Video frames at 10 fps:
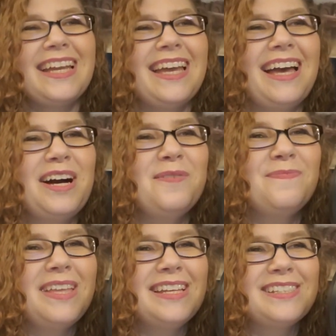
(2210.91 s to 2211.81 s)

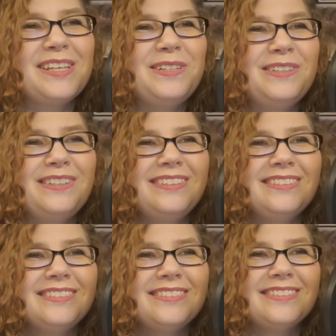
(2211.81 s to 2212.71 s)
His
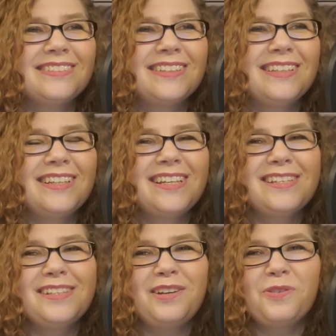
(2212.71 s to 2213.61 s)
little
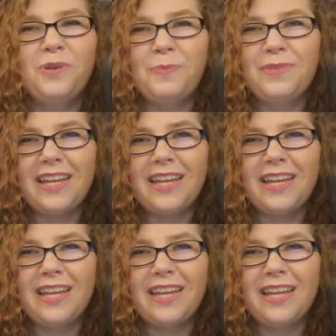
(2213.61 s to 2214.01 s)
quip